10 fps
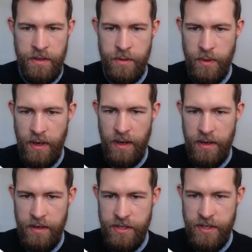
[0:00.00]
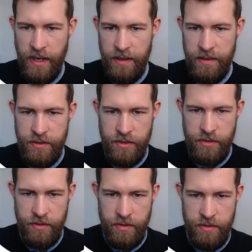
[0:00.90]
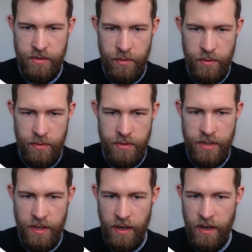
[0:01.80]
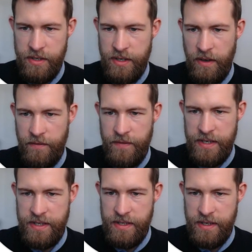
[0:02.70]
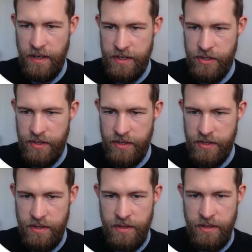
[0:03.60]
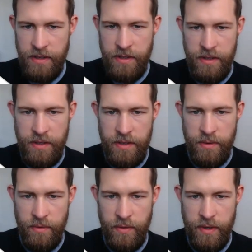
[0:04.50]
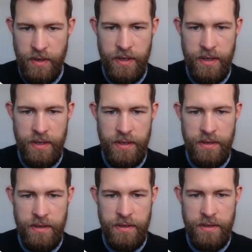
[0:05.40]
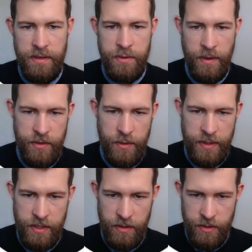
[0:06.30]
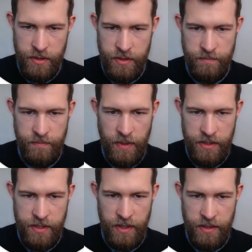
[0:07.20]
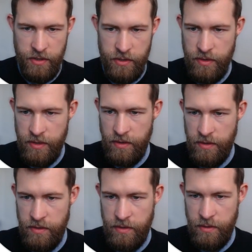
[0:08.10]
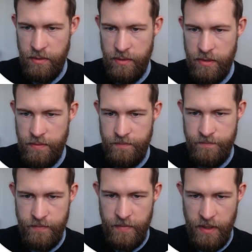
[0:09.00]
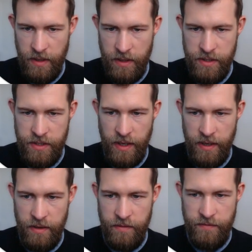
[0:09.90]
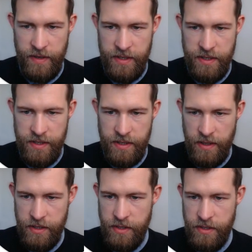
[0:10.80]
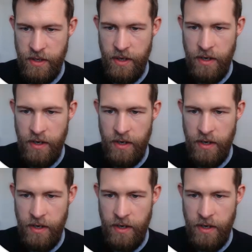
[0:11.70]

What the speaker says: So what are large scale industrial tools and large scale fixed installations? What have we got in here? So we have two exclusions, large scale industrial tools and large scale fixed installations.